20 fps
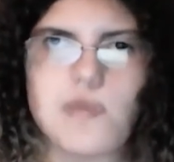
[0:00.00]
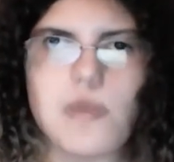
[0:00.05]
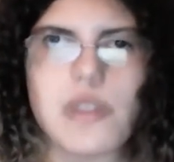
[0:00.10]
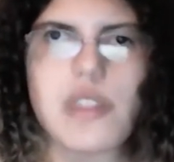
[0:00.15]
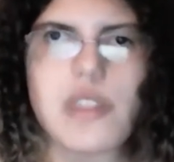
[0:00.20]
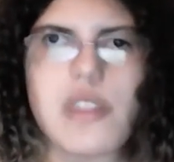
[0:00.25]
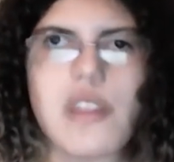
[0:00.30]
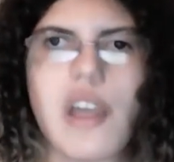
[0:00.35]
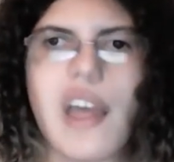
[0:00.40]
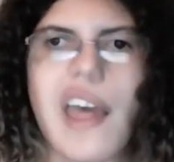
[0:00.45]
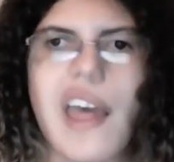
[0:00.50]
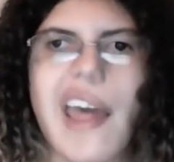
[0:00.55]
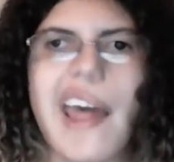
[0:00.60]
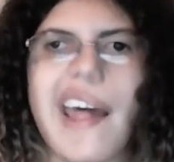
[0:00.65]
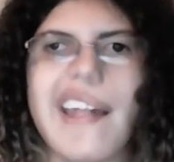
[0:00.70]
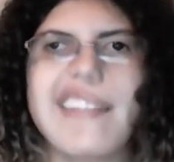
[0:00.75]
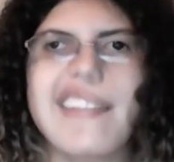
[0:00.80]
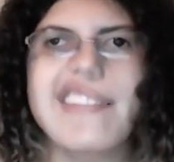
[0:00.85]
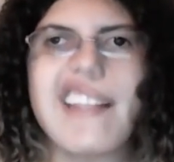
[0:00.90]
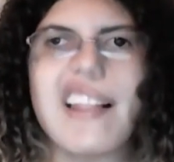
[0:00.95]
The last
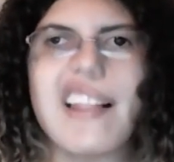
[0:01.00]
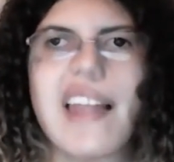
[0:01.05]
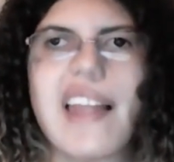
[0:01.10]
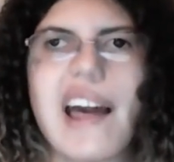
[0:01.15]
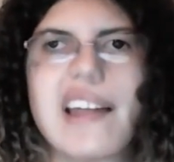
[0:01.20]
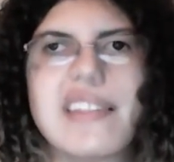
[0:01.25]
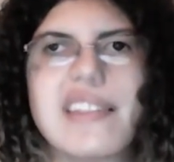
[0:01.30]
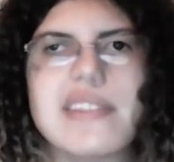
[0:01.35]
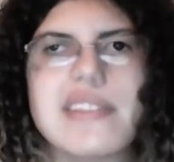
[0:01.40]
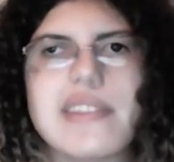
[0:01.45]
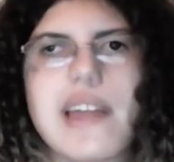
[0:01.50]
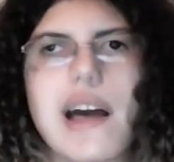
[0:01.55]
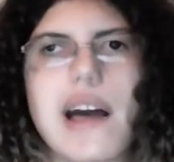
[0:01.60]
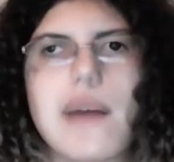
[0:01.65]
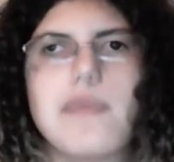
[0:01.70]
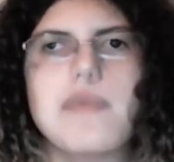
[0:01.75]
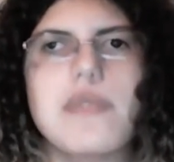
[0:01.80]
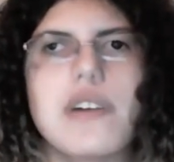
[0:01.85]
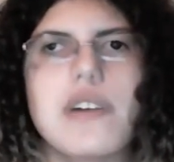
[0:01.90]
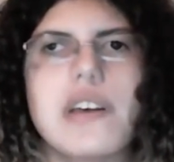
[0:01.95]
step is
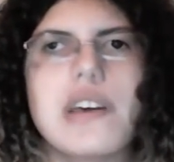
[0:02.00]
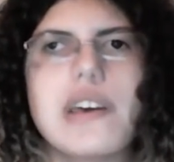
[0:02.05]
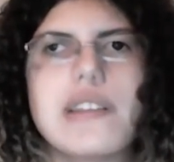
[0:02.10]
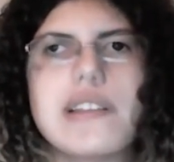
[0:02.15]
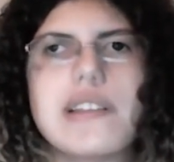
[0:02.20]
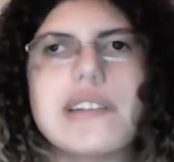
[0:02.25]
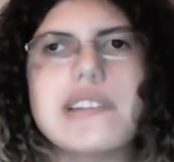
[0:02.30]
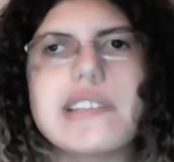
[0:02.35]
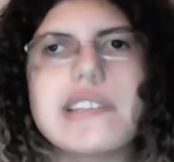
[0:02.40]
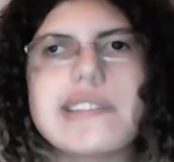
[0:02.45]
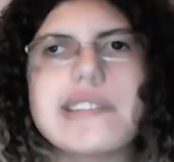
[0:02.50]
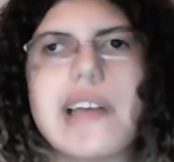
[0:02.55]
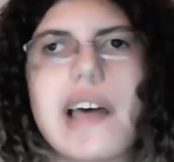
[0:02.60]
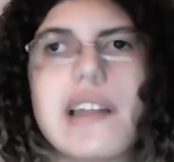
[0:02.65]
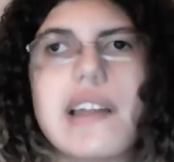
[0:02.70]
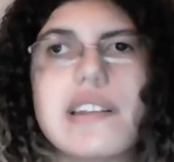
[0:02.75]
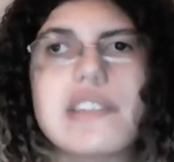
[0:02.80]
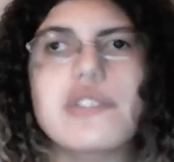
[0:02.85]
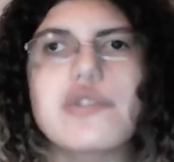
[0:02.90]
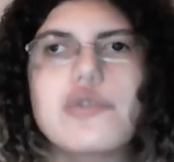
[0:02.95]
designing
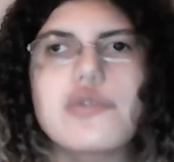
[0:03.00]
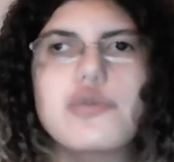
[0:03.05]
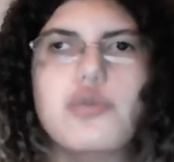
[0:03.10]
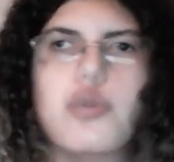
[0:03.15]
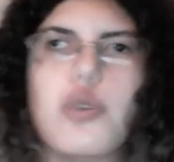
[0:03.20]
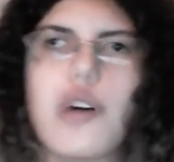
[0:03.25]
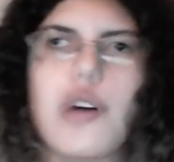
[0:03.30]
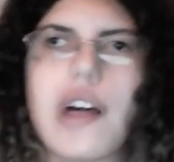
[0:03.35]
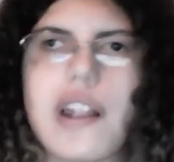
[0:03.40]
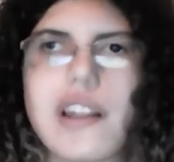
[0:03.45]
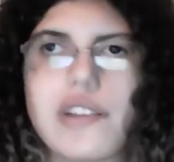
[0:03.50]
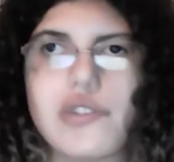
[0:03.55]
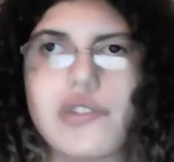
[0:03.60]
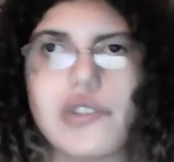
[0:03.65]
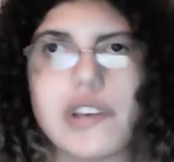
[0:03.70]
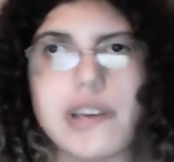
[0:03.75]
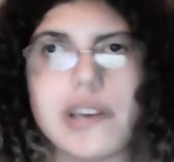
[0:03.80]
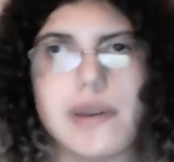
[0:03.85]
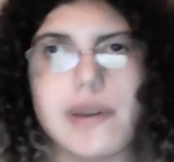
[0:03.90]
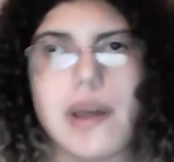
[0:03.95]
strategy.
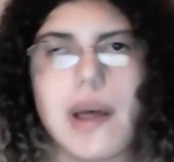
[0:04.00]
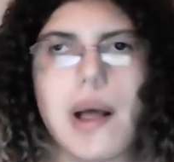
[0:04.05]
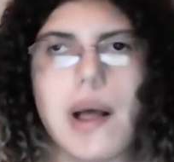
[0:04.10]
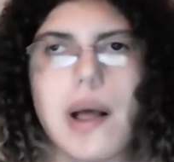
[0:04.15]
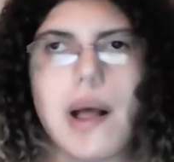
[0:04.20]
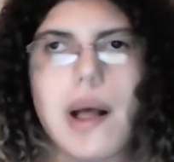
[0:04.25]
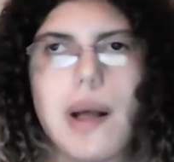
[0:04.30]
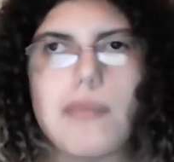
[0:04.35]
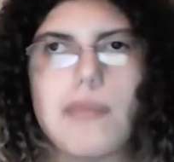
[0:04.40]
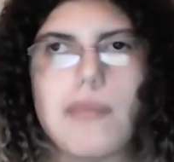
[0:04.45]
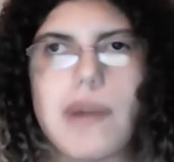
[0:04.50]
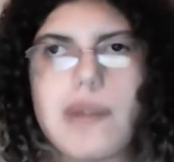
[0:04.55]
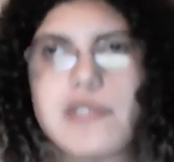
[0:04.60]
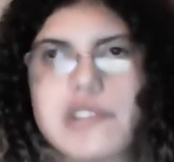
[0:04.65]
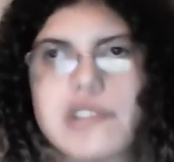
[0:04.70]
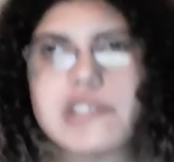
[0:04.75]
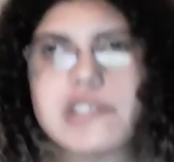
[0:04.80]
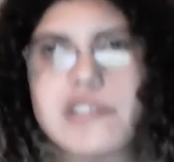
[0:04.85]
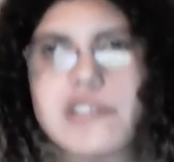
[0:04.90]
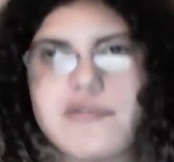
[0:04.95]
Councils define
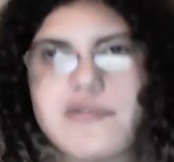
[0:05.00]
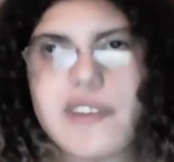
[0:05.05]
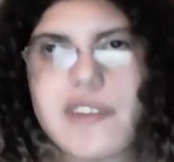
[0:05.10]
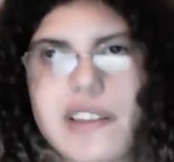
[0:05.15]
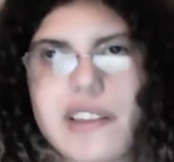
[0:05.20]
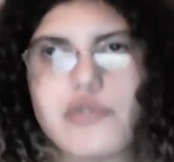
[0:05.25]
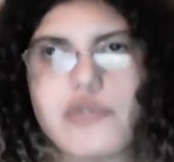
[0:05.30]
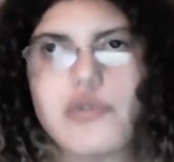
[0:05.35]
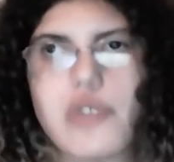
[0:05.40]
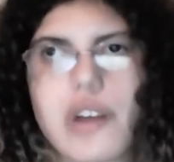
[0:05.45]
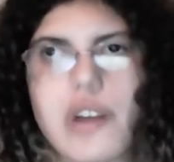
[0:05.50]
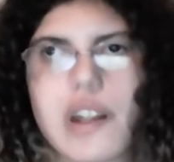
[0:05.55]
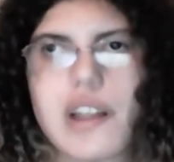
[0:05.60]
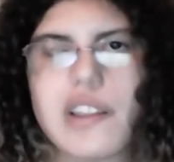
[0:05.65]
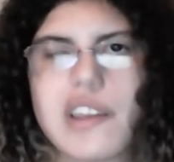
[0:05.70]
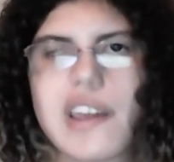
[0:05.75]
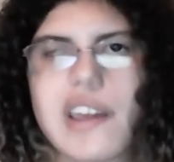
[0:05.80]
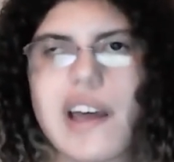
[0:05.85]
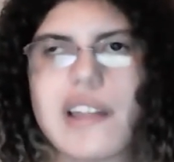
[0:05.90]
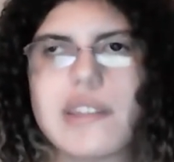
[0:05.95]
strategy as the broker
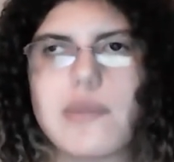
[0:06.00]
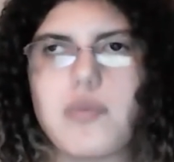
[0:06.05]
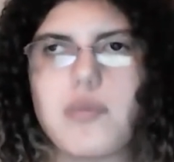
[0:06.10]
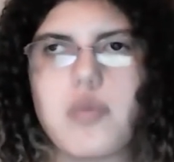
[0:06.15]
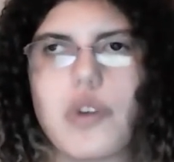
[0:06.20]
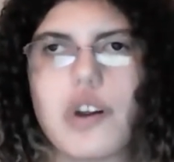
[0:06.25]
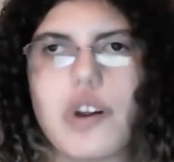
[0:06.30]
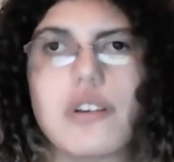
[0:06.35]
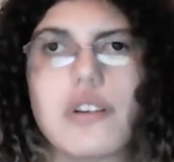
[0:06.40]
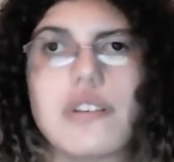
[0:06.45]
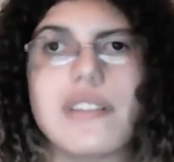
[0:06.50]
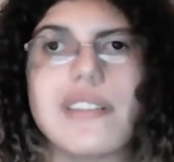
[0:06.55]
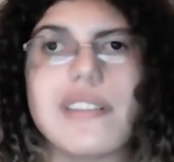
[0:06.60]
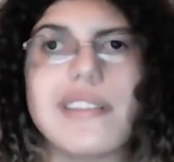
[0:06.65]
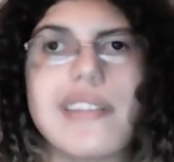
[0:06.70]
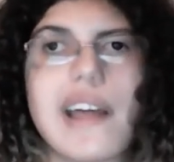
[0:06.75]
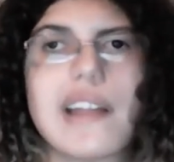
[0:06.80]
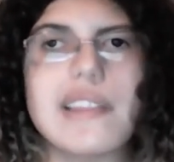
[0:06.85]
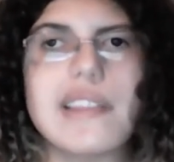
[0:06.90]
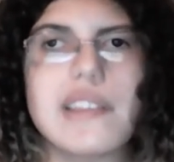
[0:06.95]
that determine how
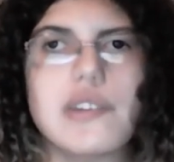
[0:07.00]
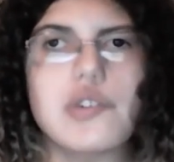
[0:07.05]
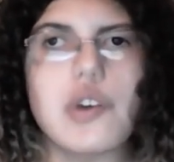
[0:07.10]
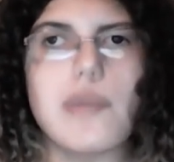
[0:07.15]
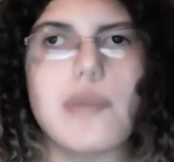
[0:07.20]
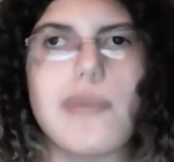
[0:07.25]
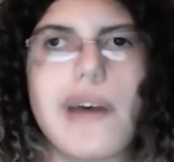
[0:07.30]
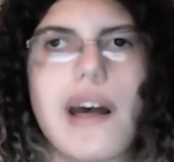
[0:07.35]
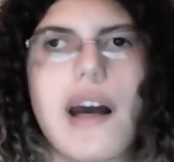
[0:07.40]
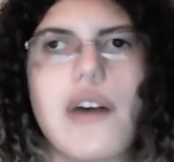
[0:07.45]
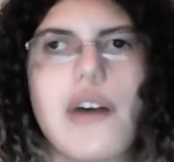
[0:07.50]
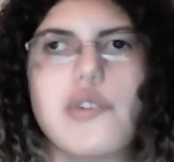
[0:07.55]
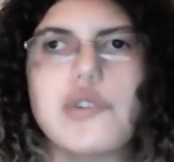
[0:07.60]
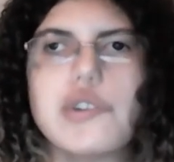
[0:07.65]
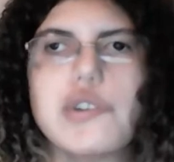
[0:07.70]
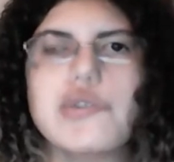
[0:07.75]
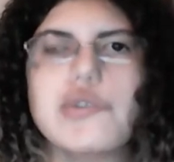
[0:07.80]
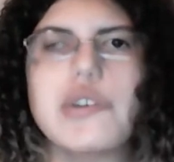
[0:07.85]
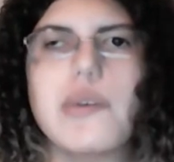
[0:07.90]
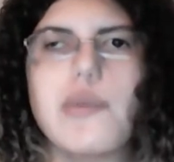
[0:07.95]
the job will
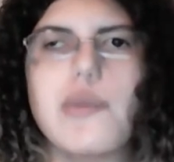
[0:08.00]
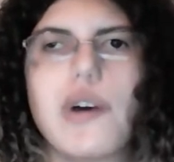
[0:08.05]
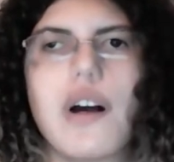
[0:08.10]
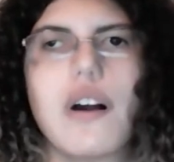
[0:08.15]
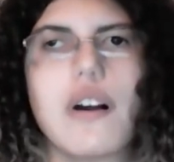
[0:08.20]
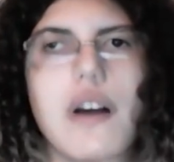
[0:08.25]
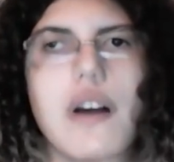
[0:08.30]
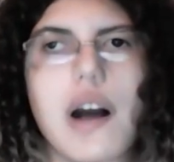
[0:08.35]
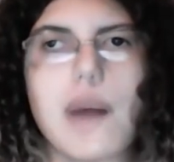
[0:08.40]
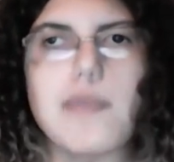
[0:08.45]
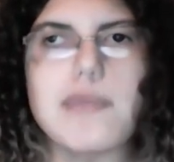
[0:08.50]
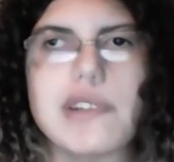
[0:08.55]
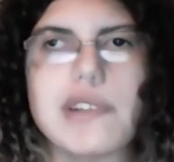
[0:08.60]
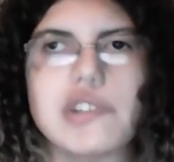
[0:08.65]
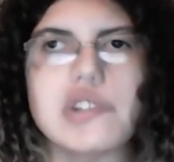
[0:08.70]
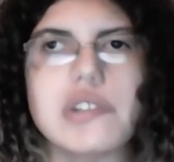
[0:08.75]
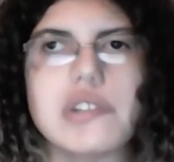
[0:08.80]
accomplish a mission.